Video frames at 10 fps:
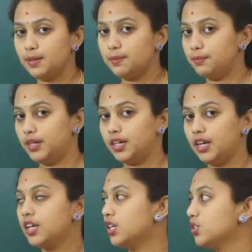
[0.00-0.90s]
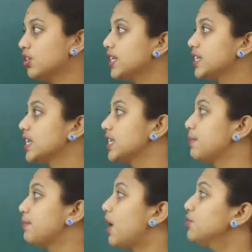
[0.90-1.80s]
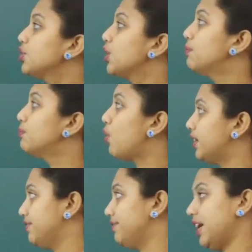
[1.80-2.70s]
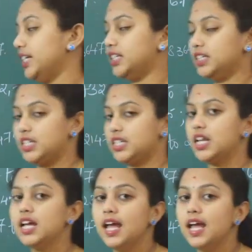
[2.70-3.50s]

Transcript: number. So this is about modifiers.